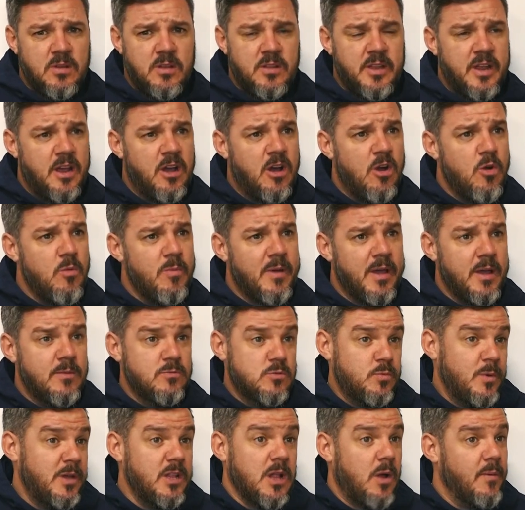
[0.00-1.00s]
and their home
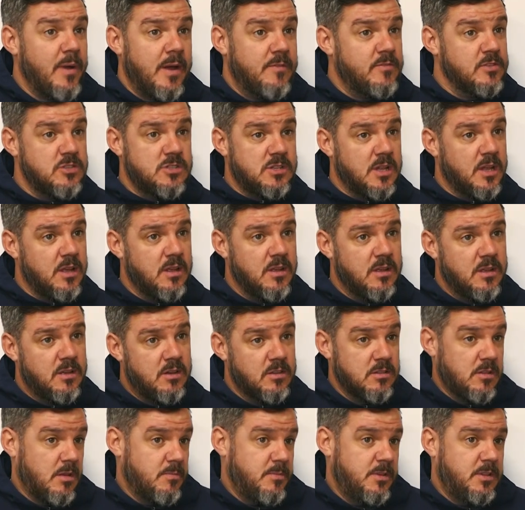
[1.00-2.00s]
games, we don't average that.
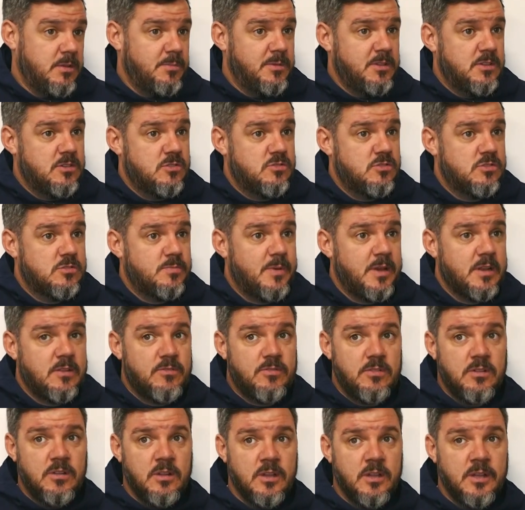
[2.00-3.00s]
I don't mean to be
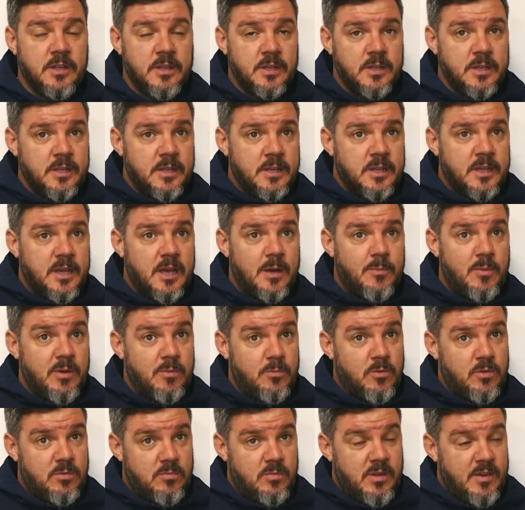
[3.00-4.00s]
disrespectful. And we
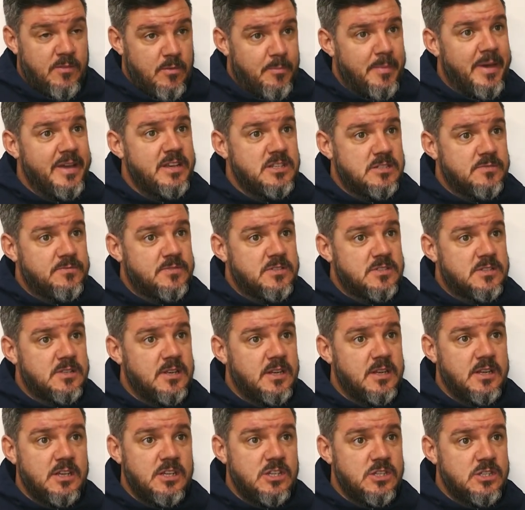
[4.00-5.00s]
have amazing
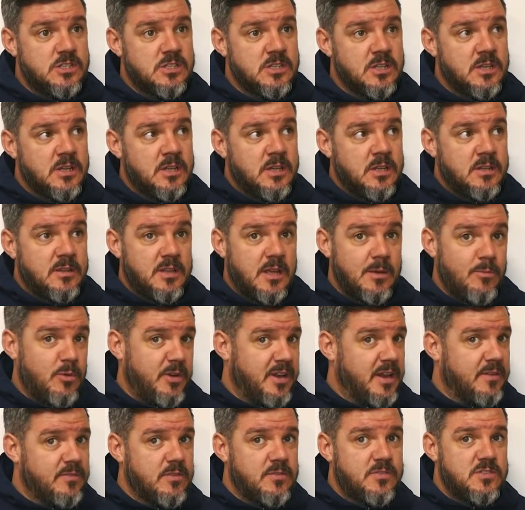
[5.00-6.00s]
facilities. They
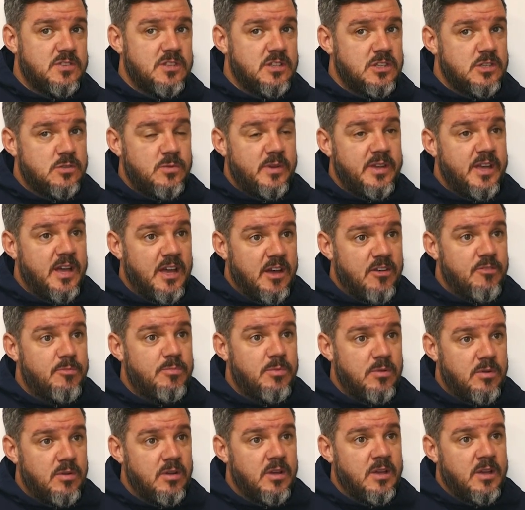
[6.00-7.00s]
mightn't have the facilities we have,
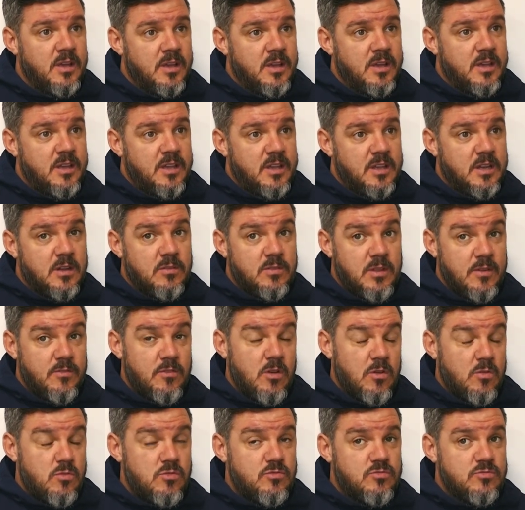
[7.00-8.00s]
but you know, they've
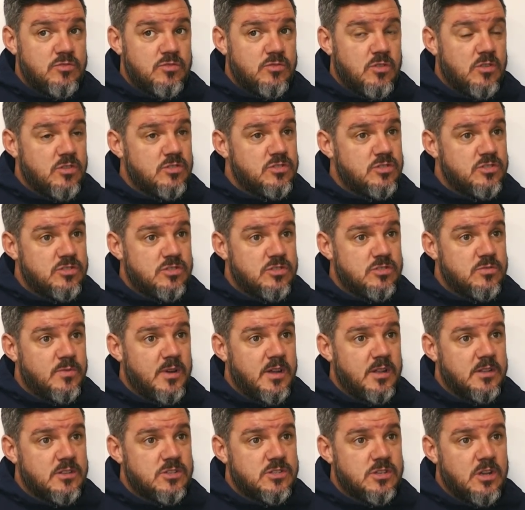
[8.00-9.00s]
got good resources as
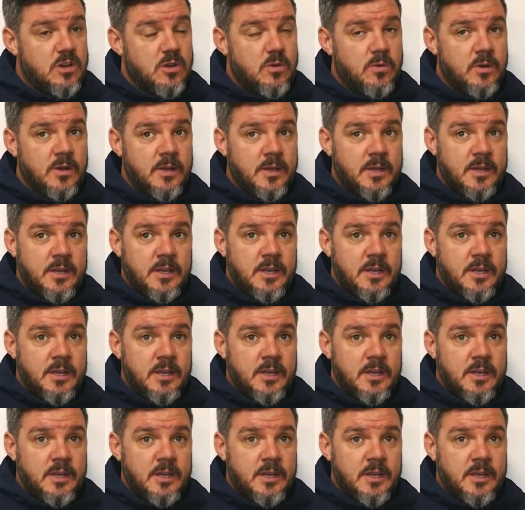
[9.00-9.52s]
well. So